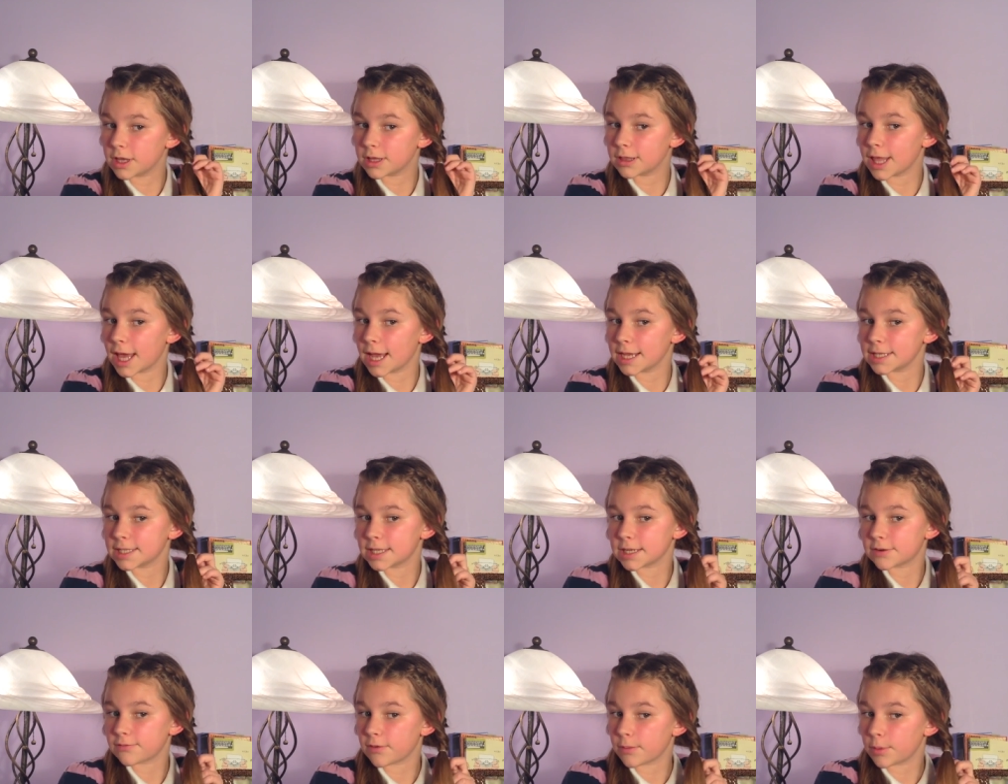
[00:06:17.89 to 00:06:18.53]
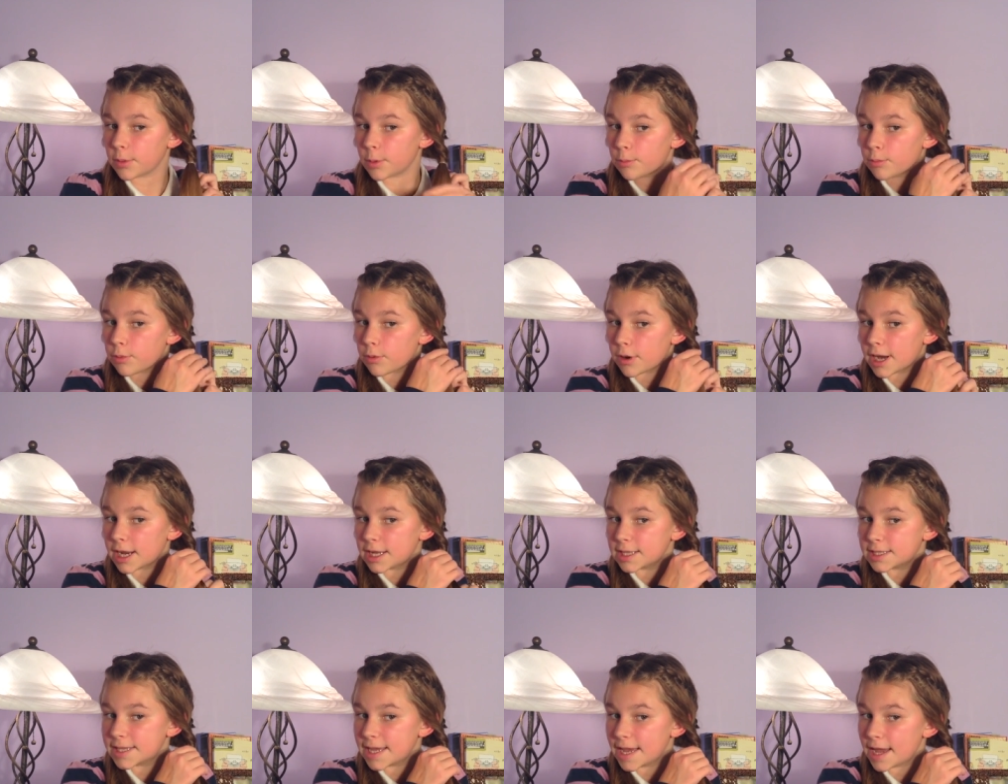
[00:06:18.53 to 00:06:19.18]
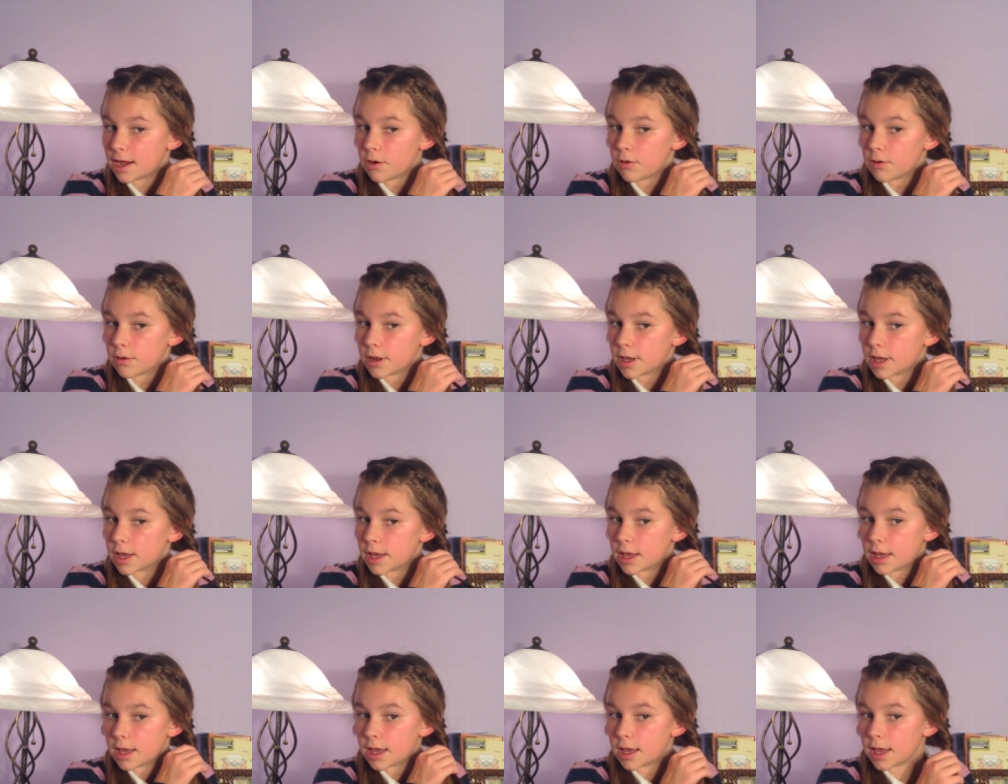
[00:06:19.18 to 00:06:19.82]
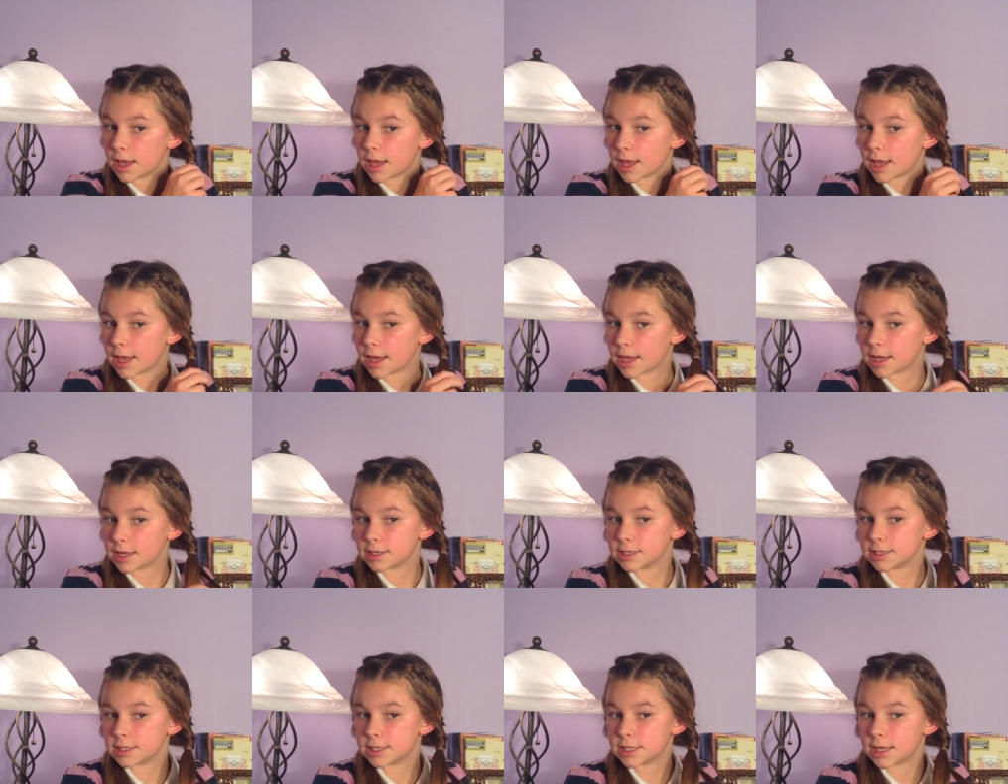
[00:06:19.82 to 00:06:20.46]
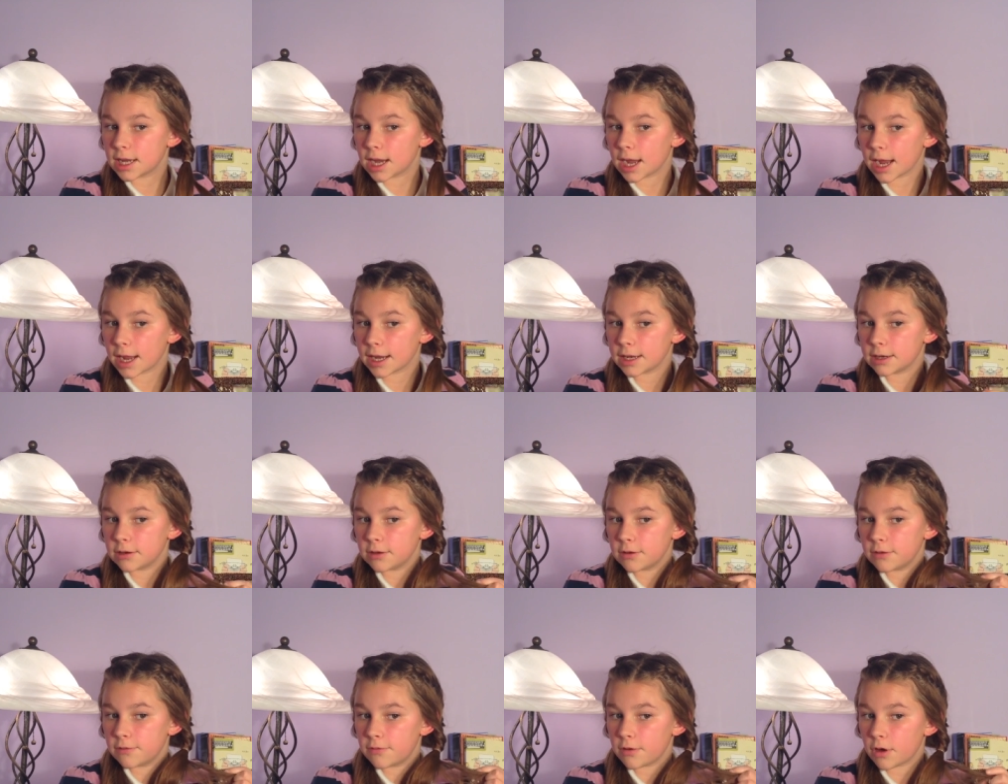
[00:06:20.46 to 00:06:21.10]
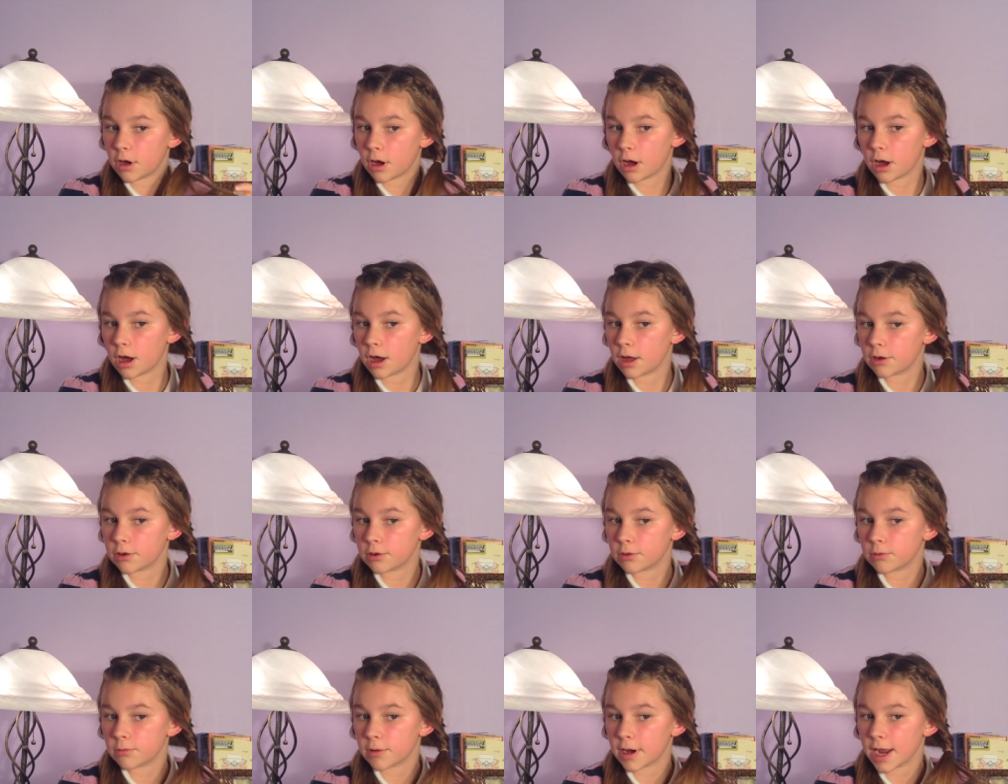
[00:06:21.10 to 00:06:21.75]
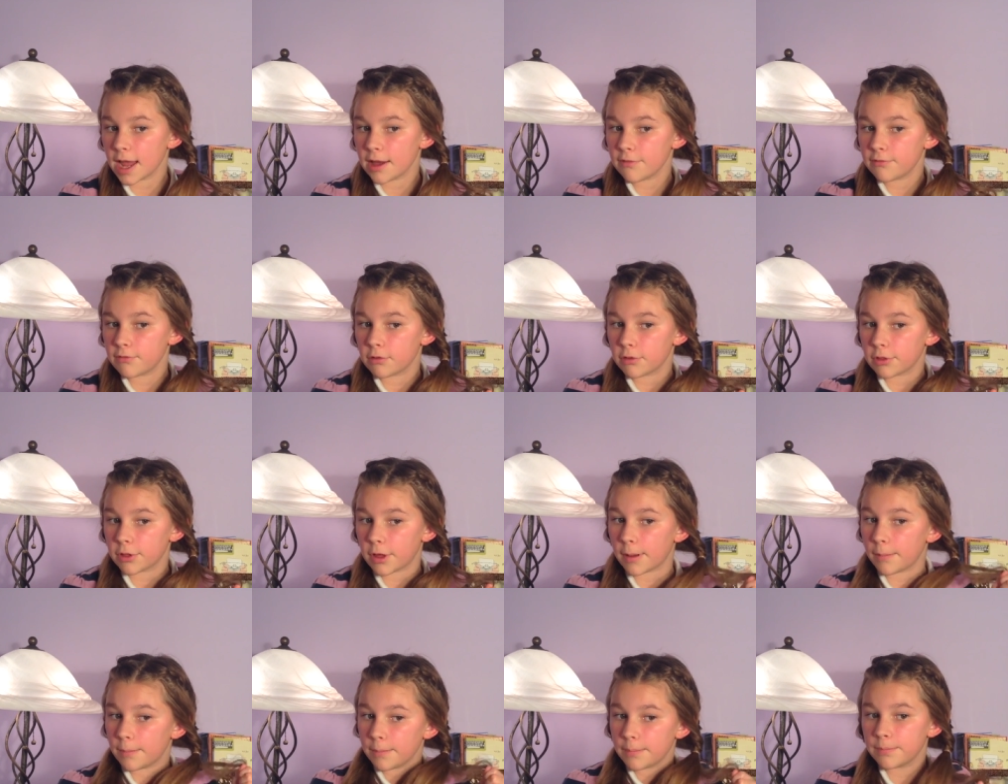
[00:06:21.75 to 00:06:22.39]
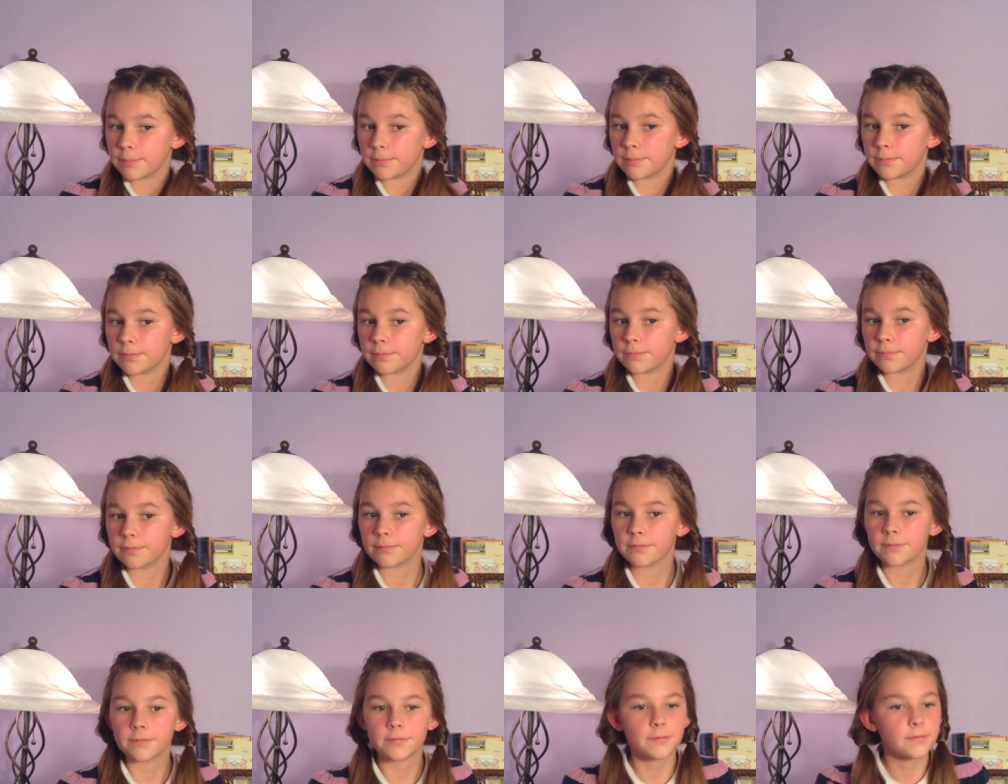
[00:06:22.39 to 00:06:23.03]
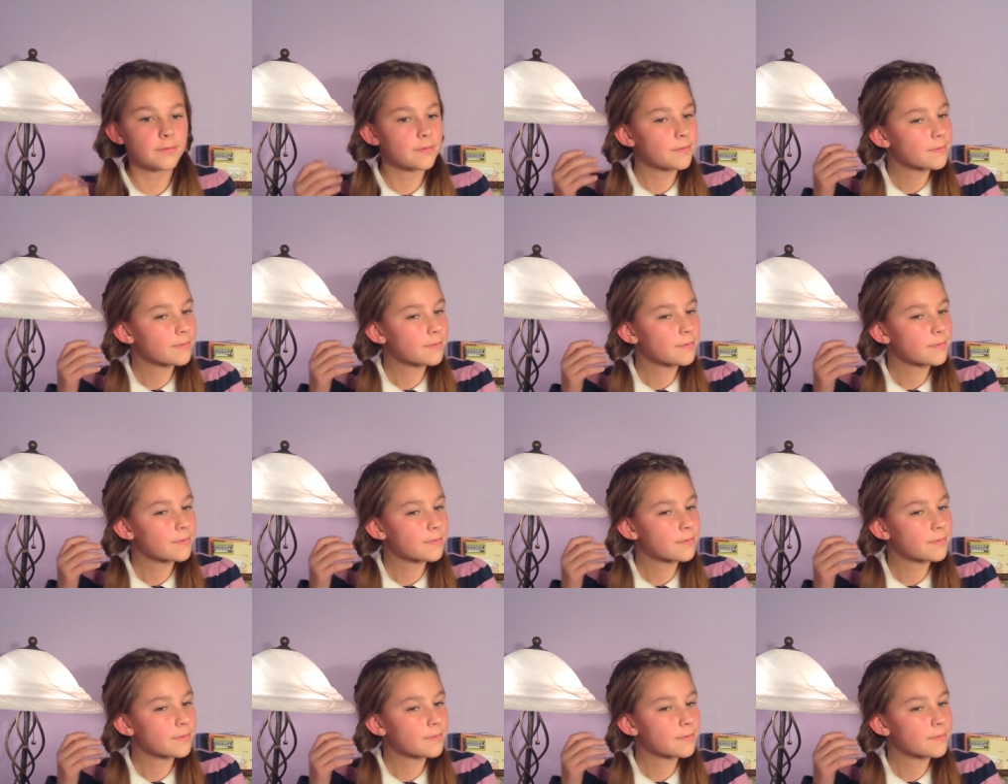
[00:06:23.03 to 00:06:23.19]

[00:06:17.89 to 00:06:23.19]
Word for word: pull the elastic from the braids out and kind of unravel them.